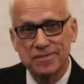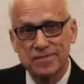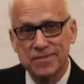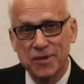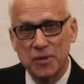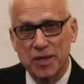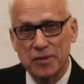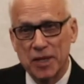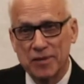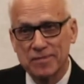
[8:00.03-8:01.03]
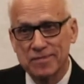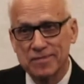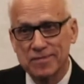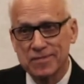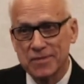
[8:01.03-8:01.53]
You know what I mean?
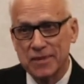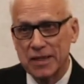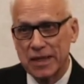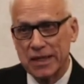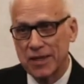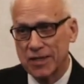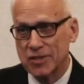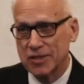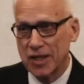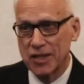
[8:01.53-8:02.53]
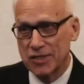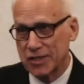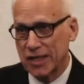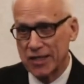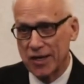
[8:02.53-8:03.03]
And that's not a
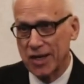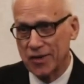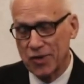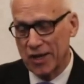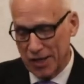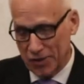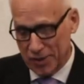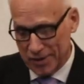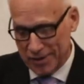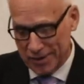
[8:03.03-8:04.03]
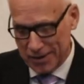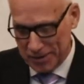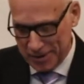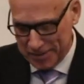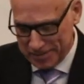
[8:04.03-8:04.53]
psychotic thought either, you
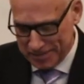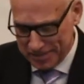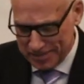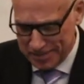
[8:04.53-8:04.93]
know.